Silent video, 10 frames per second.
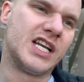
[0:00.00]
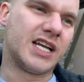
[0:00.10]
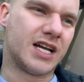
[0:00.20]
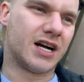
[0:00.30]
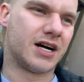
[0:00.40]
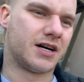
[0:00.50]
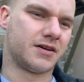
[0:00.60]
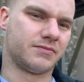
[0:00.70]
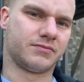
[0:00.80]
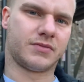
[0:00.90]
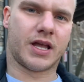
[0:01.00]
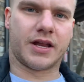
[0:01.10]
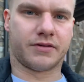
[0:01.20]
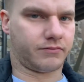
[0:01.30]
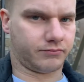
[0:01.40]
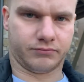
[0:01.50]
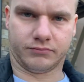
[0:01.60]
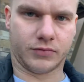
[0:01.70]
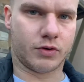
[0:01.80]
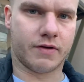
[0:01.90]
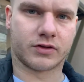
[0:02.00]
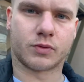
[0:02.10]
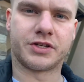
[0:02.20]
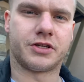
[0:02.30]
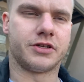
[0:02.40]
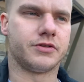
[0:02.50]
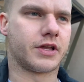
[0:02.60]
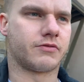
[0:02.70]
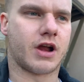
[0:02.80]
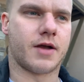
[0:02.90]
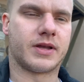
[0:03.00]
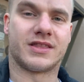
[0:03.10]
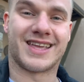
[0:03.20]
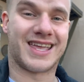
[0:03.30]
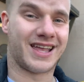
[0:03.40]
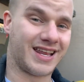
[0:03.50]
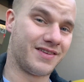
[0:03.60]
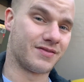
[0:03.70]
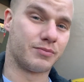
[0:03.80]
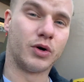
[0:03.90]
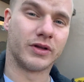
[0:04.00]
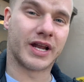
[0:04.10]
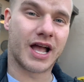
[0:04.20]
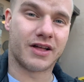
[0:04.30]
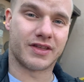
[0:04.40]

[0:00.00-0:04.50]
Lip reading: and whoever's winching you, they grab it, they can't even pull it out.